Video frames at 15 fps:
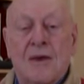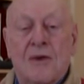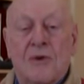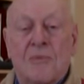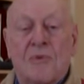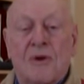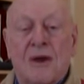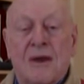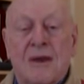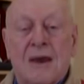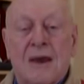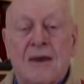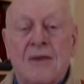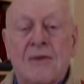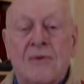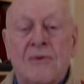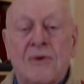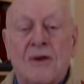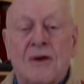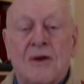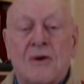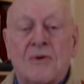You breathe in through
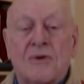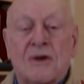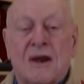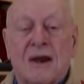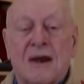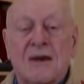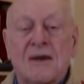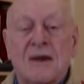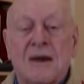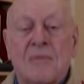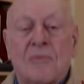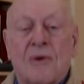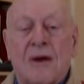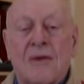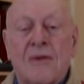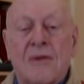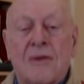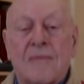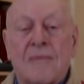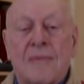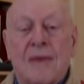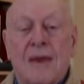your nose, a nice deep breath,
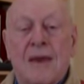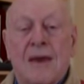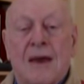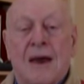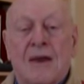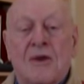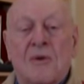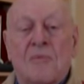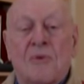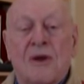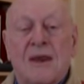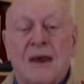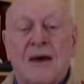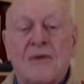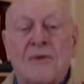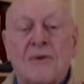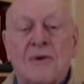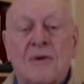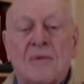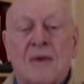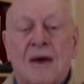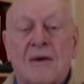and you breathe out through
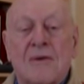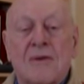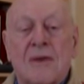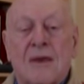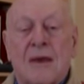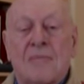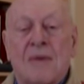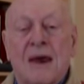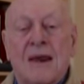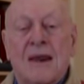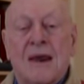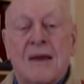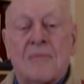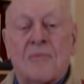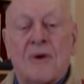your mouth and make that